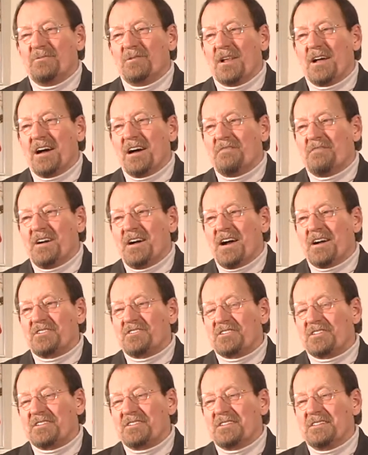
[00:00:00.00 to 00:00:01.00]
do live
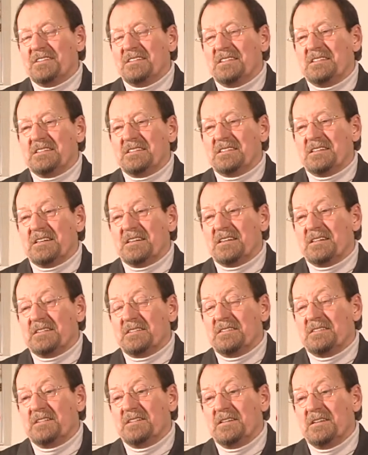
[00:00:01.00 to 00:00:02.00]
action and uh,
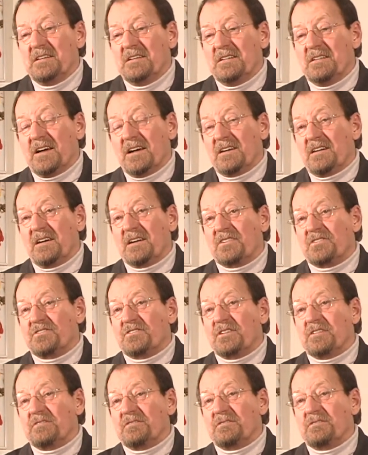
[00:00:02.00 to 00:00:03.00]
that kind of
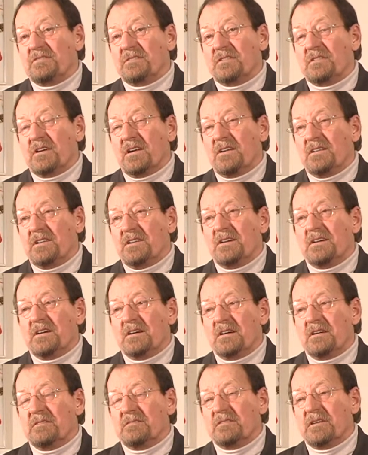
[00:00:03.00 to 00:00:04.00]
stuff. And a lot of the
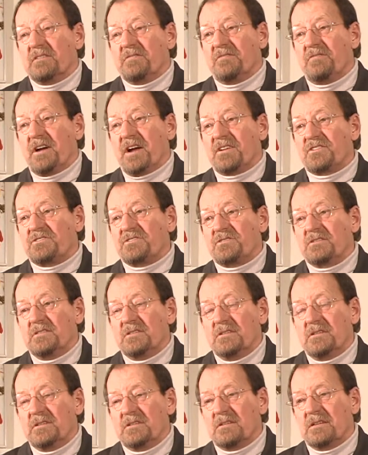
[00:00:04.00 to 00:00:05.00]
uh, effects,
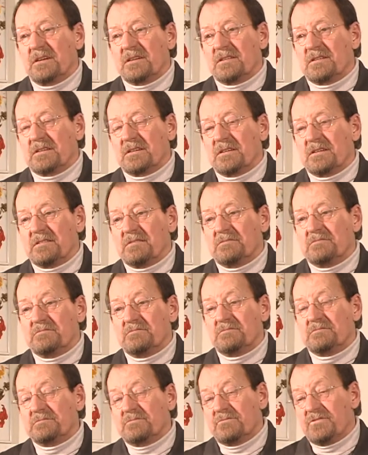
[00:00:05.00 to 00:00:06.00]
like uh,
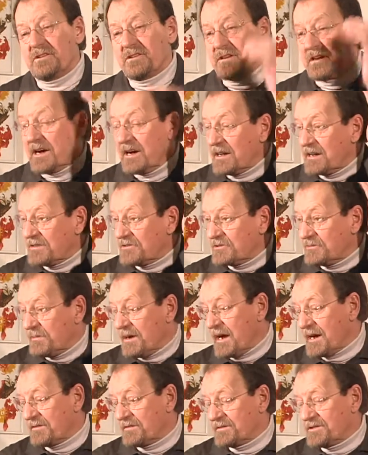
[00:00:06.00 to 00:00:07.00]
when the guy gets the
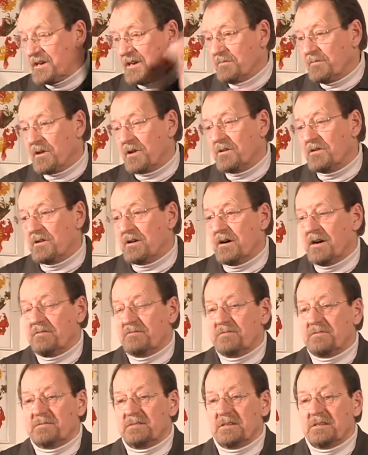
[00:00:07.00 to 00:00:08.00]
back of his head blown off,
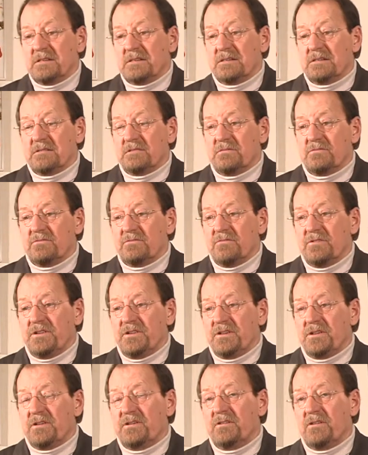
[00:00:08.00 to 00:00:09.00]
we
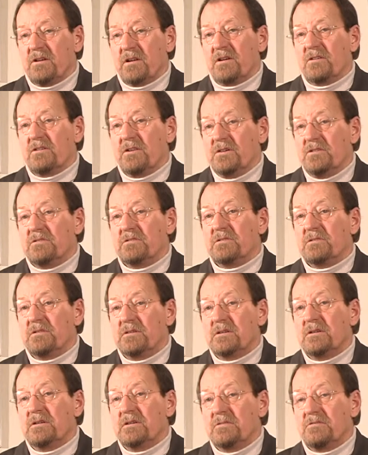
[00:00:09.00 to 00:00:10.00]
did on our own
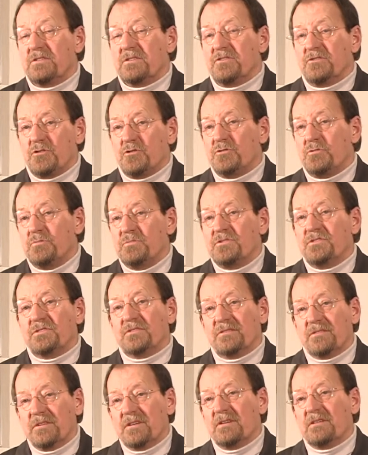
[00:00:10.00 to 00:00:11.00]
with tubes
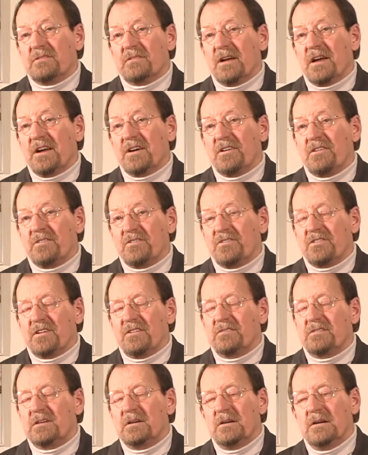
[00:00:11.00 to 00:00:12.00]
and you know, hair and
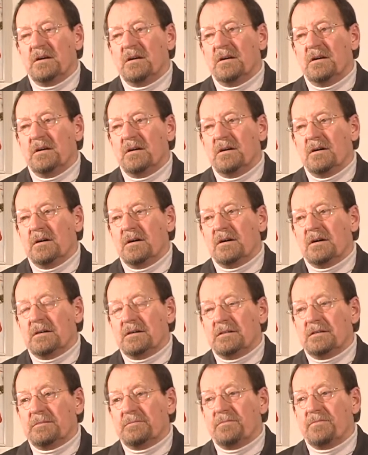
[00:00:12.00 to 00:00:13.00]
stuff.
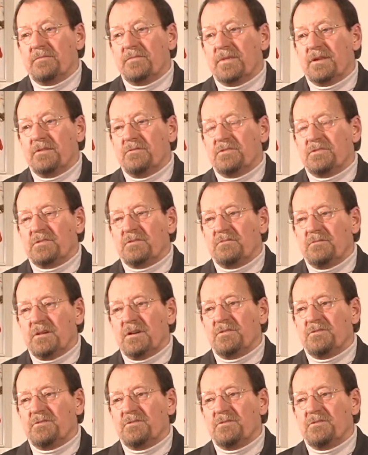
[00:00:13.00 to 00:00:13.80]
Um, it was a it